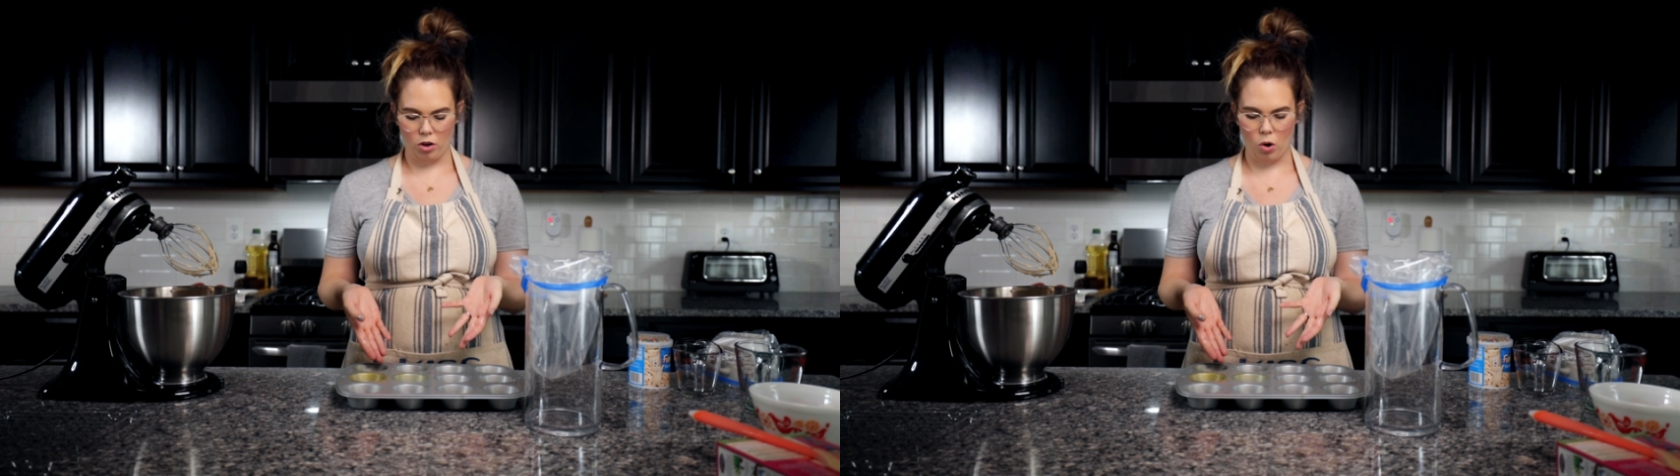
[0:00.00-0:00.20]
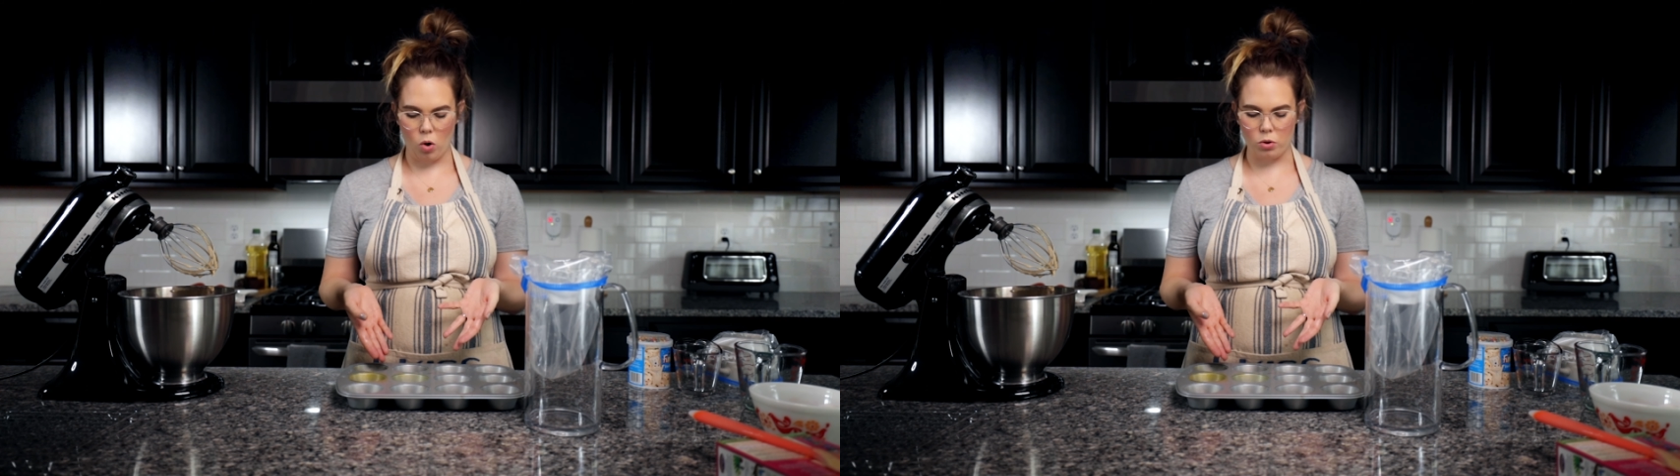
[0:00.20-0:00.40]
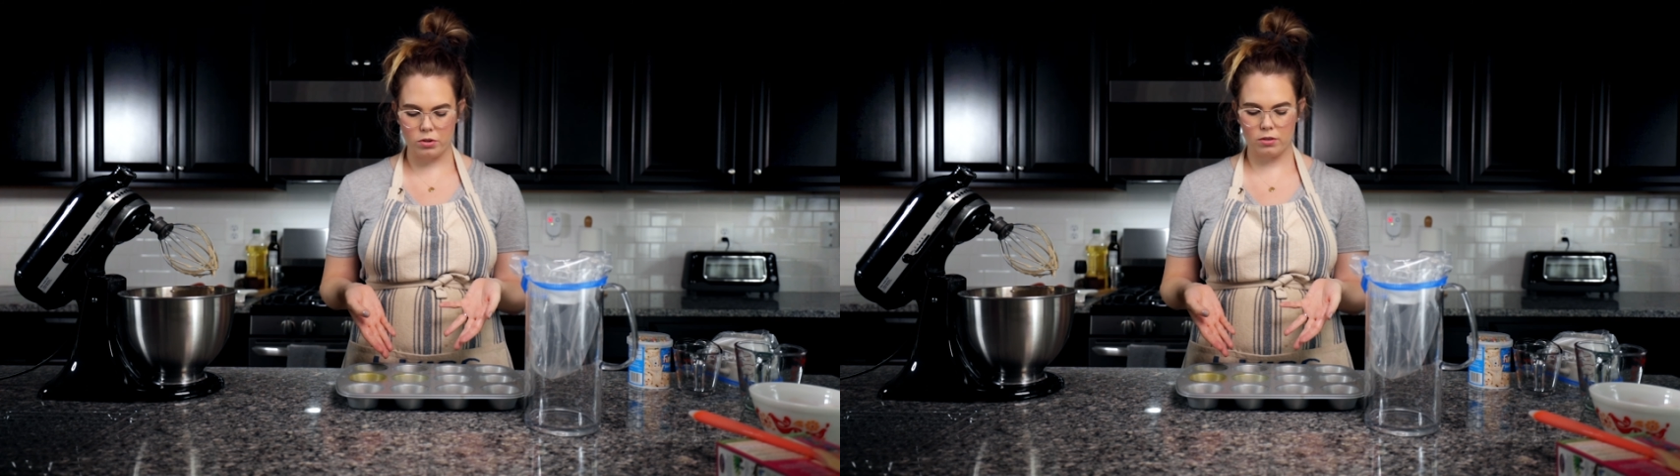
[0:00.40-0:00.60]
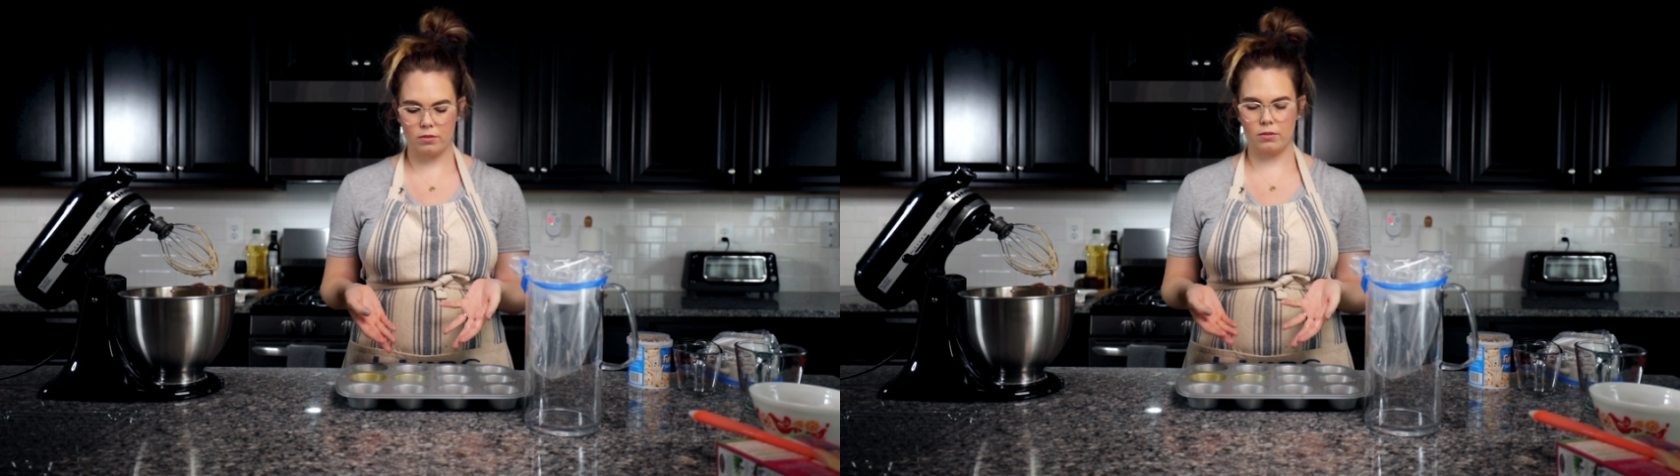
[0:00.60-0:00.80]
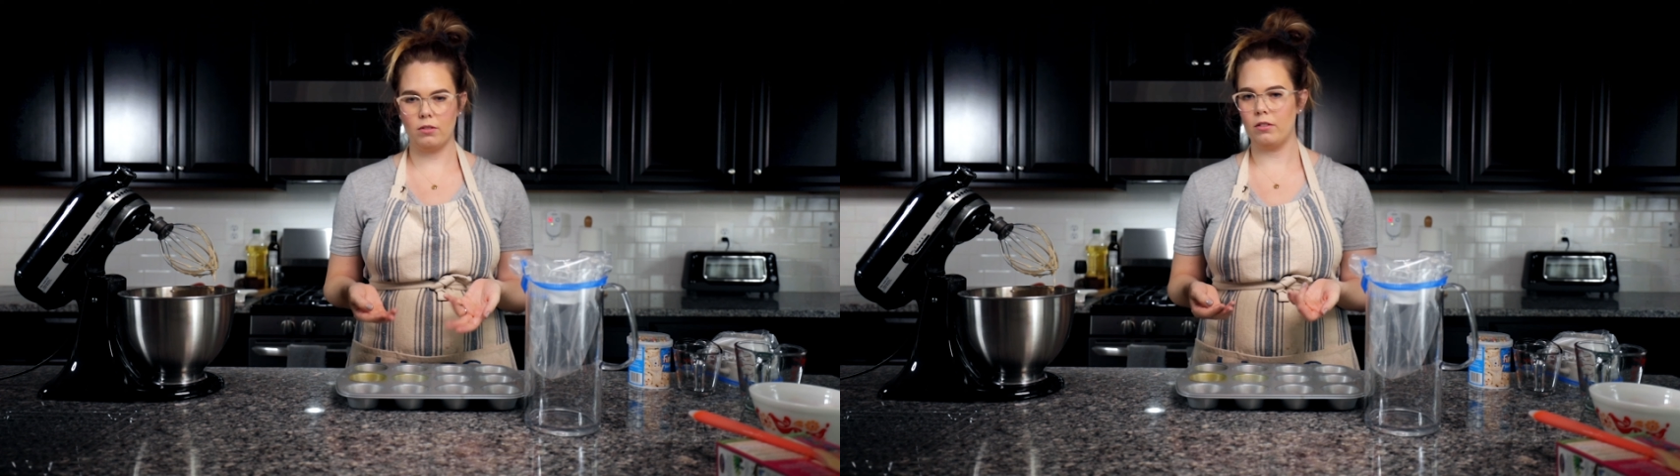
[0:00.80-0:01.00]
holes.
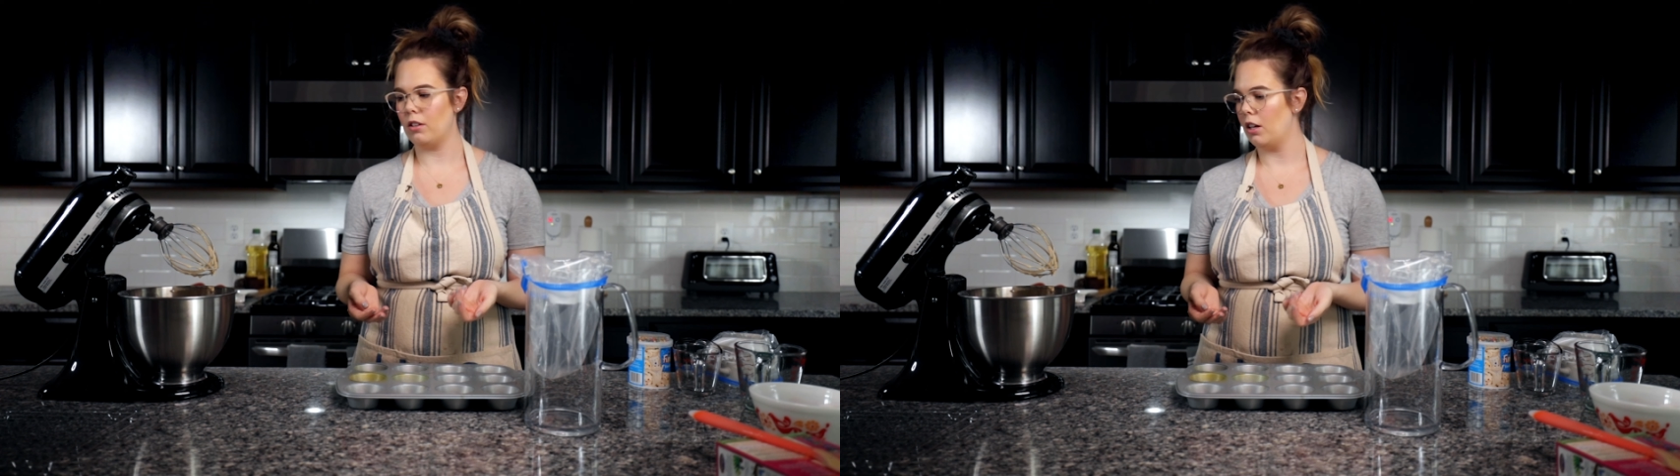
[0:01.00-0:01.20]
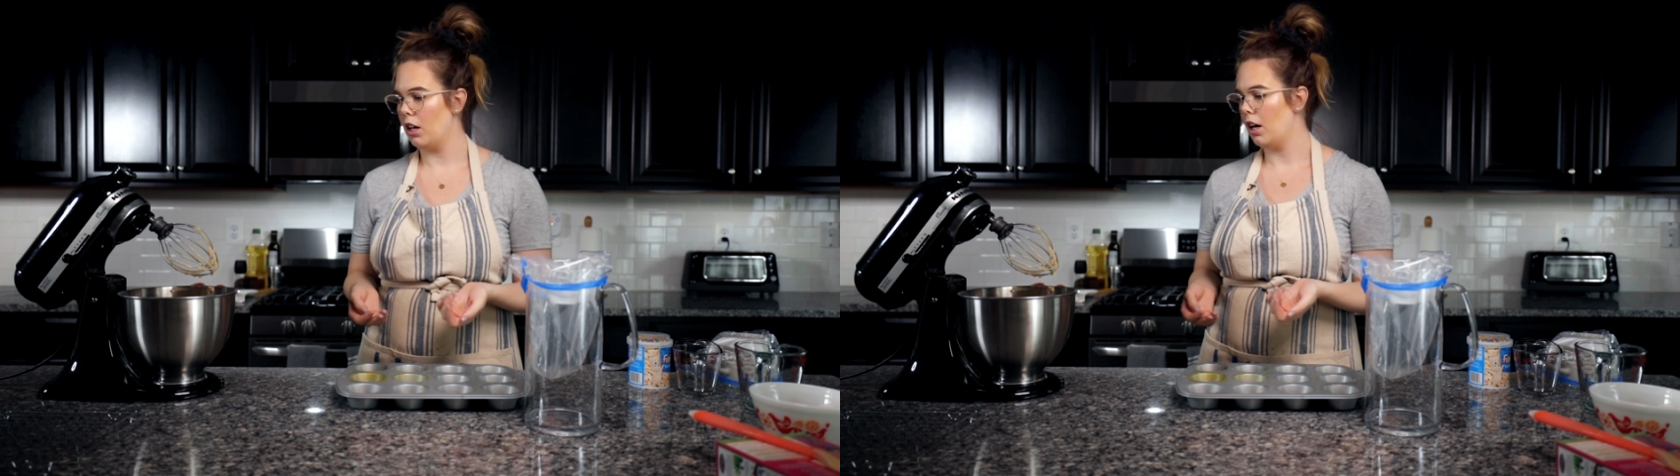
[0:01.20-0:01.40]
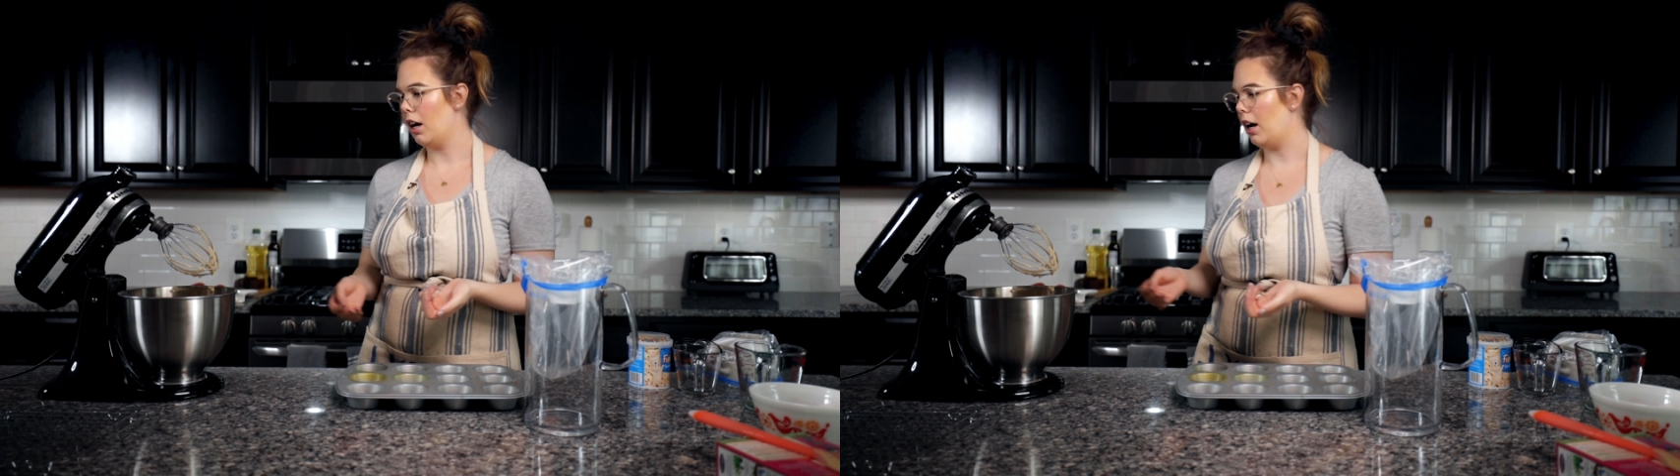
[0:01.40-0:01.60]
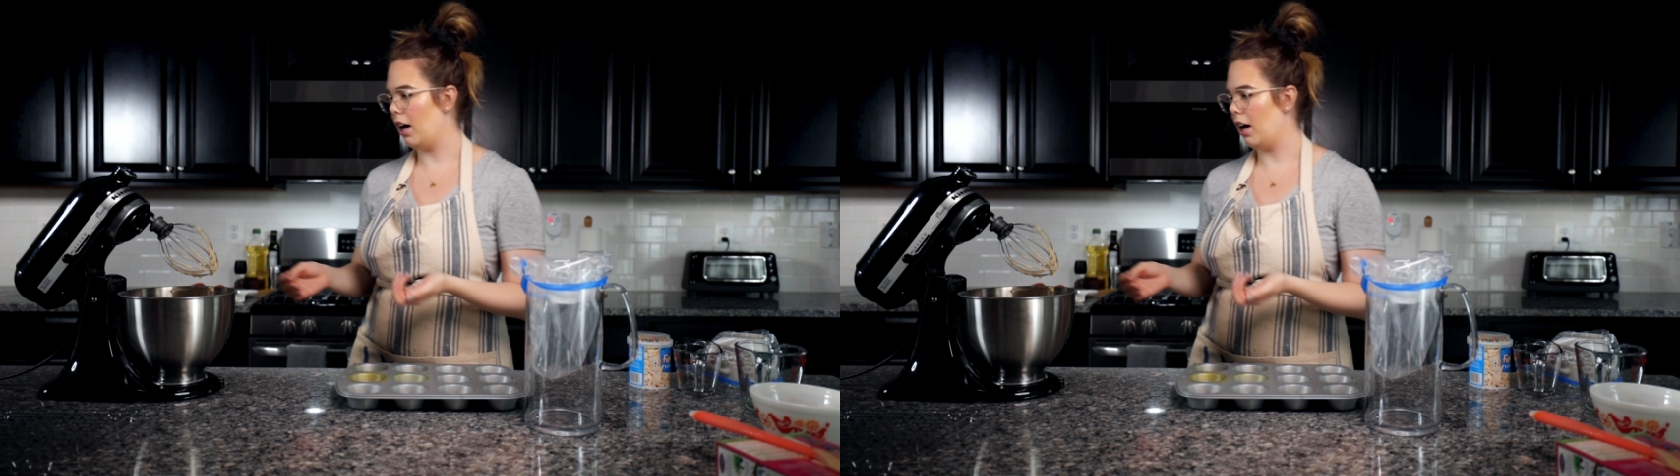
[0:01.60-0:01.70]
So